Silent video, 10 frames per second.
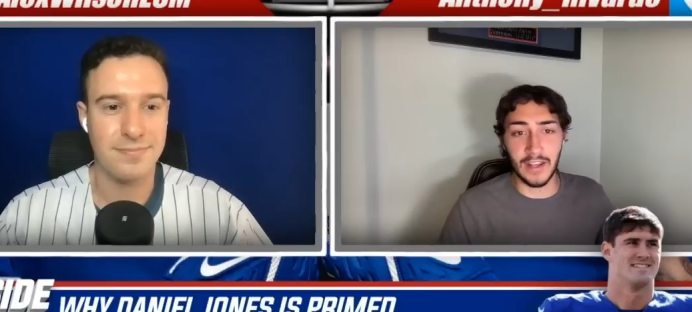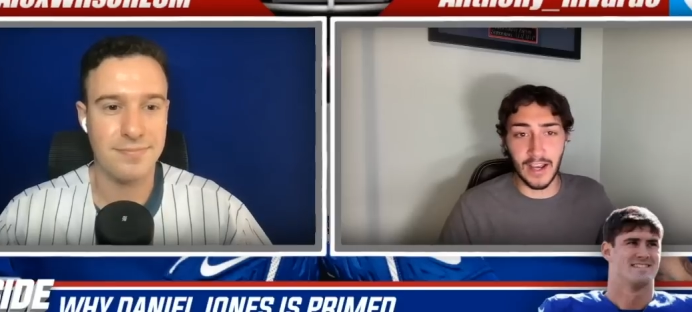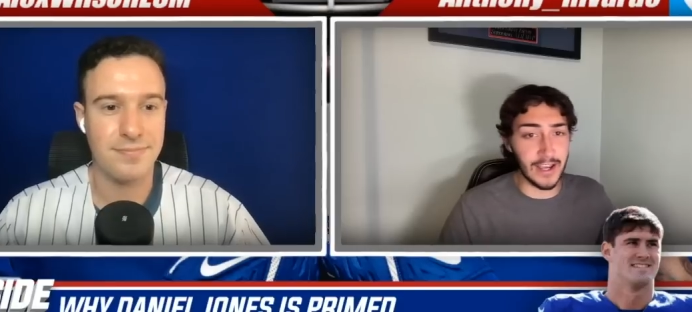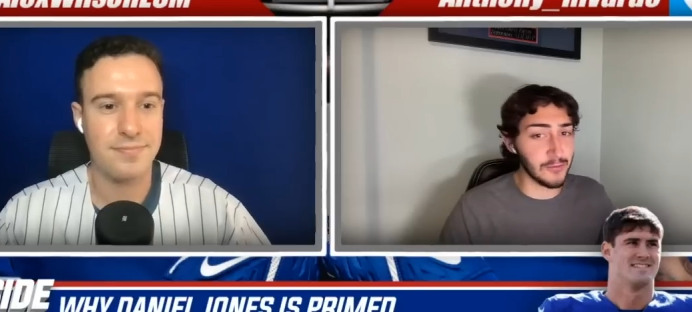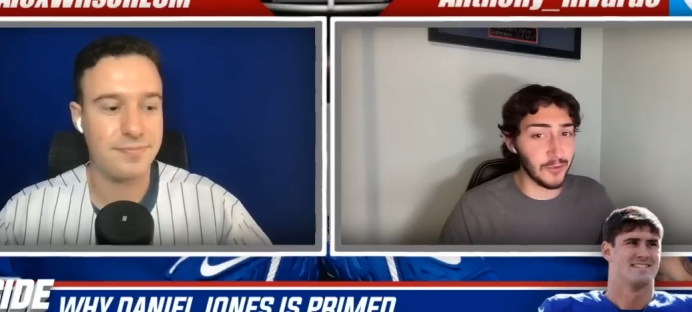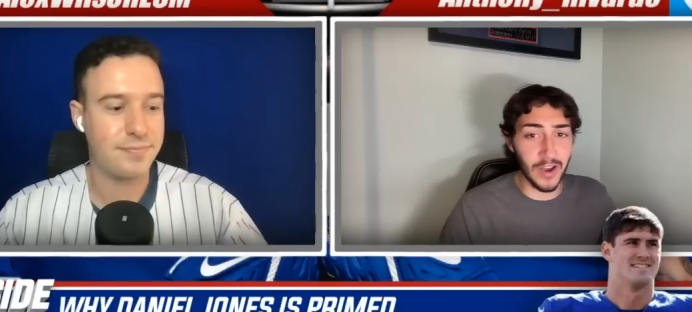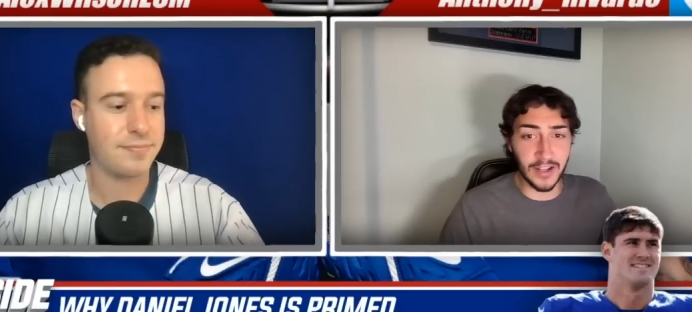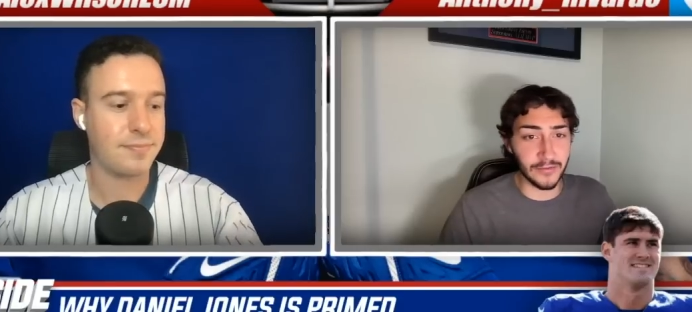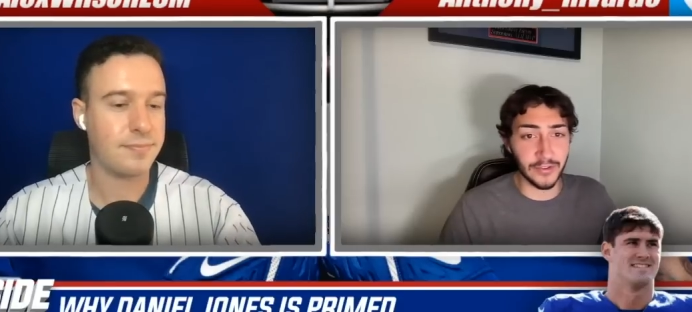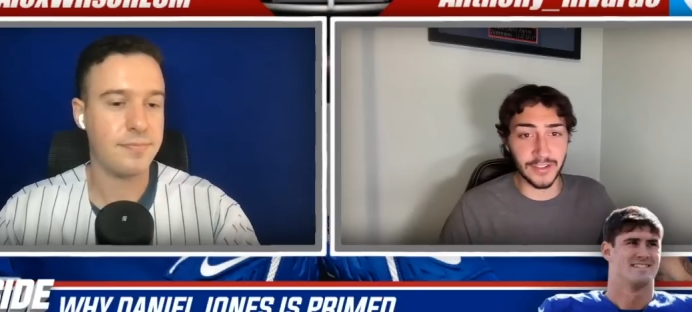Speaker 1: And I am
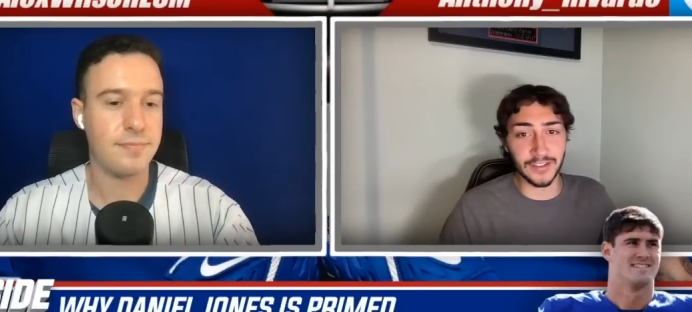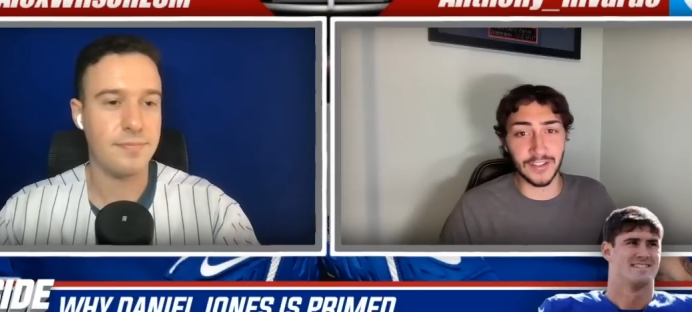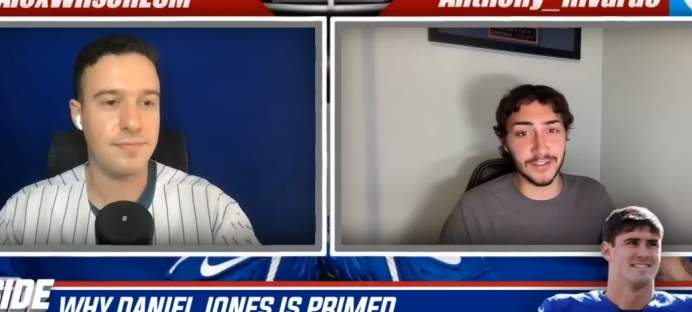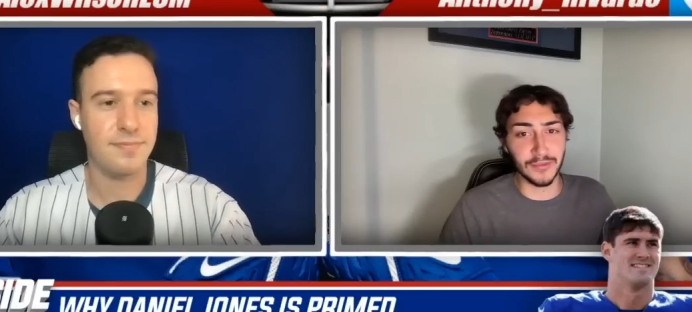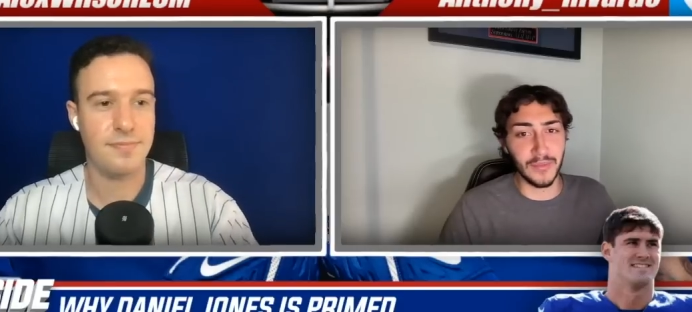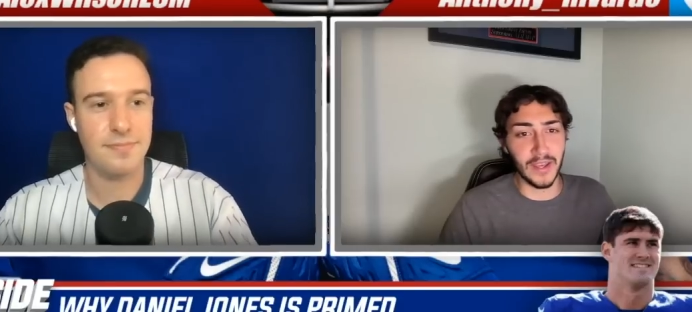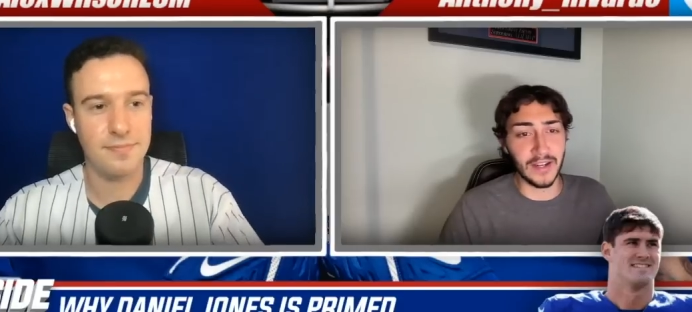ready for this season, man.